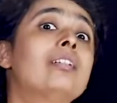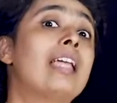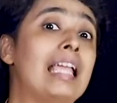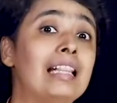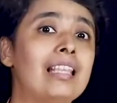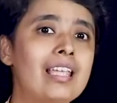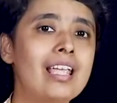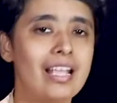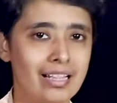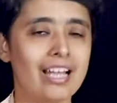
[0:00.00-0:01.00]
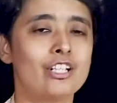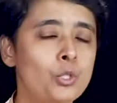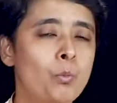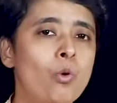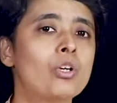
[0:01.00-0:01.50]
Hindi that is
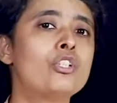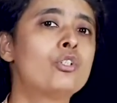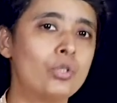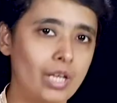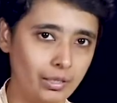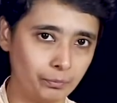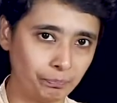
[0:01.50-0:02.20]
spoken today.